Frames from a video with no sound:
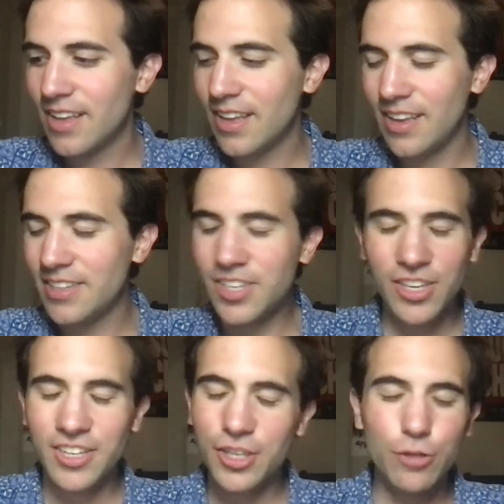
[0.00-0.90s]
it's
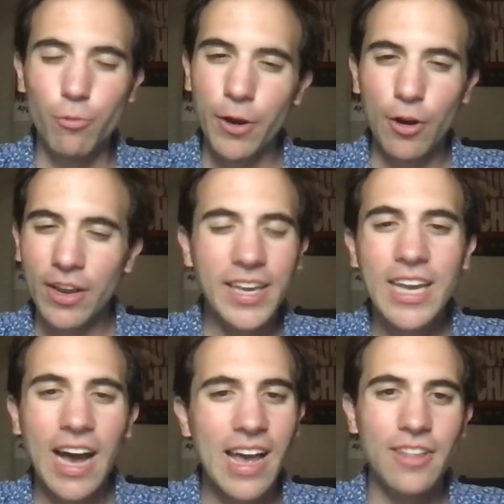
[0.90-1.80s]
just weird.
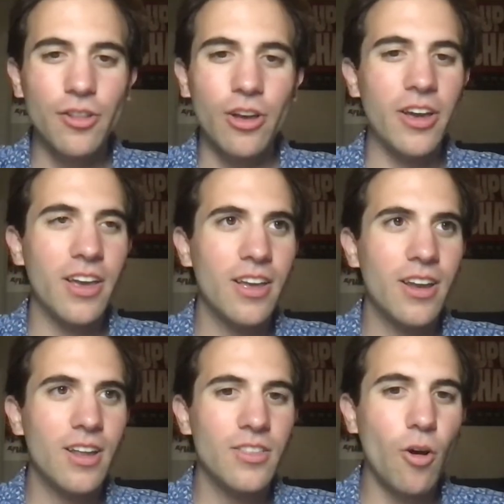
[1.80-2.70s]
The
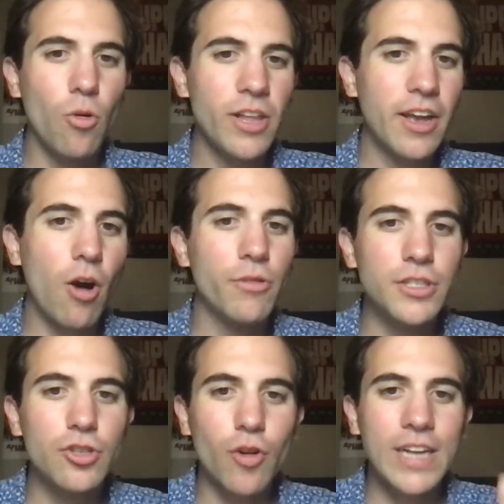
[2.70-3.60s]
whole he's
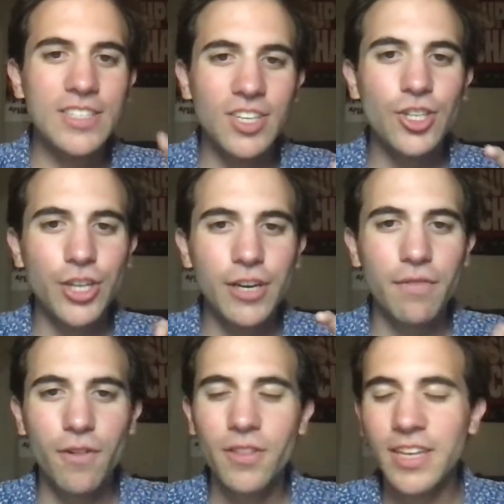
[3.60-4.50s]
transitioning to
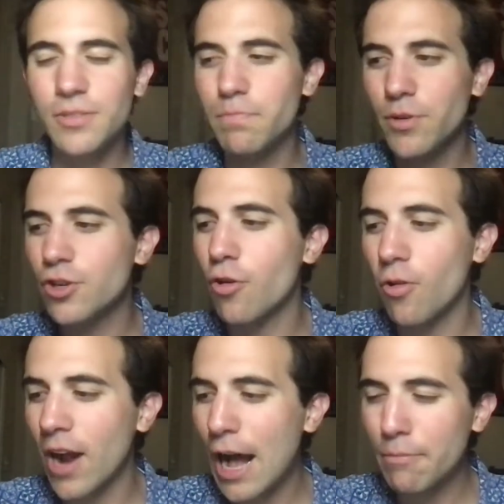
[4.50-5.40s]
front, that's a bunch of
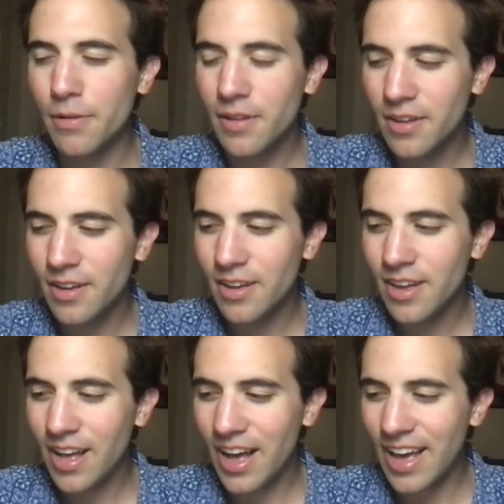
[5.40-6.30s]
crap.
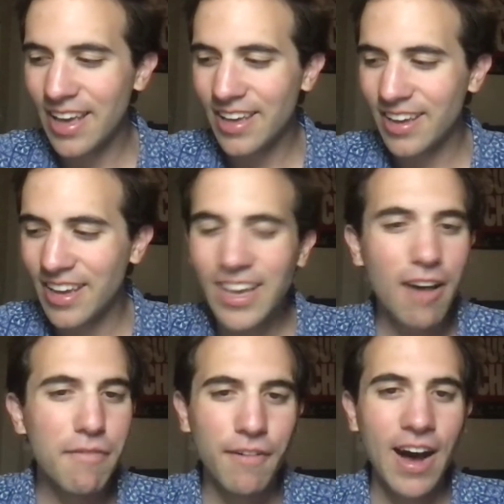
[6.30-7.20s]
he
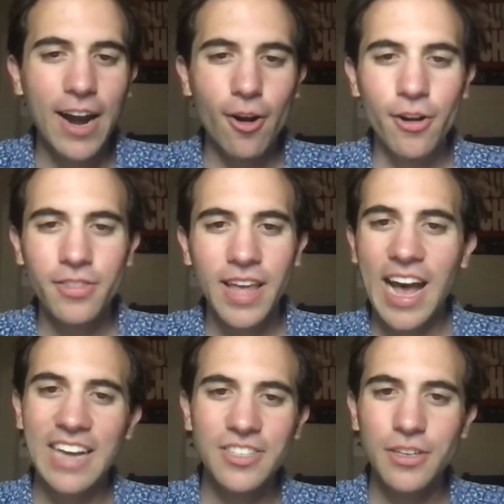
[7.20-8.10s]
got fired. They
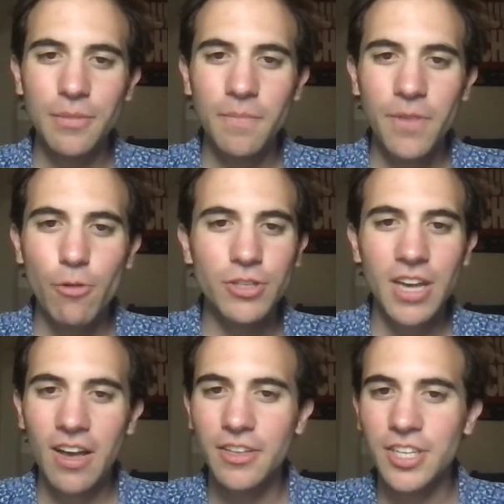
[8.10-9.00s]
asked him.
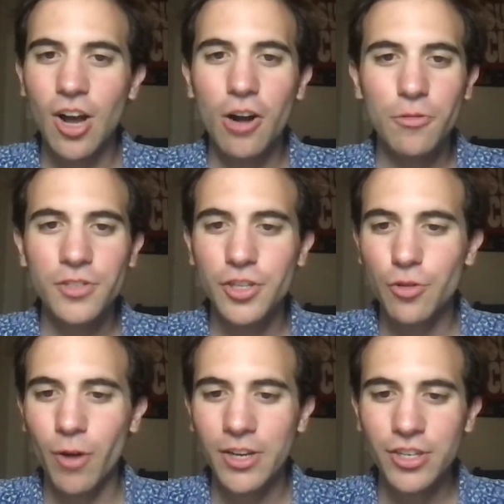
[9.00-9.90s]
It's an awkward
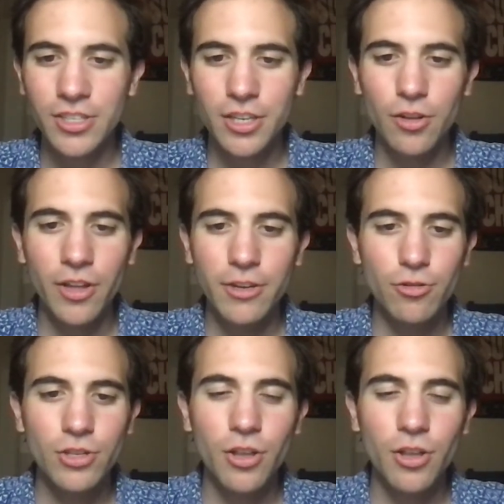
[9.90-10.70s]
situation because the Glazers